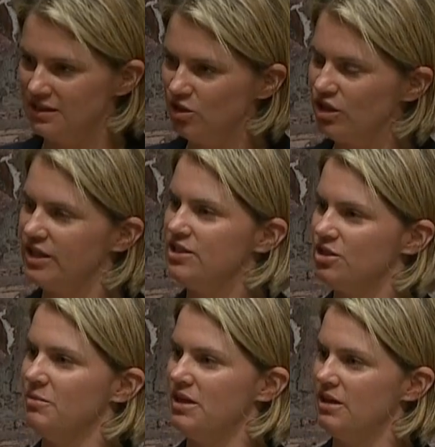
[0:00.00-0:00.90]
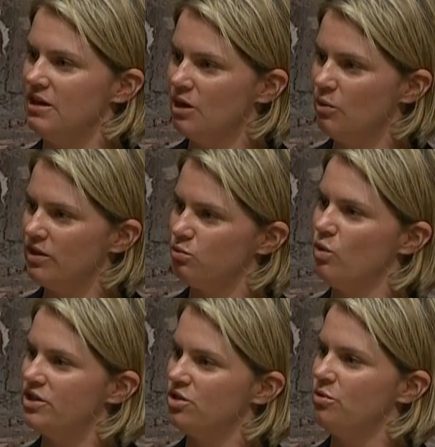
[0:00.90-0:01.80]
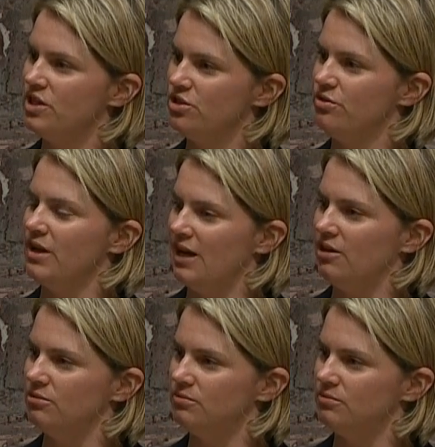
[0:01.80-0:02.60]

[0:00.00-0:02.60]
looking to me with, what do we do now?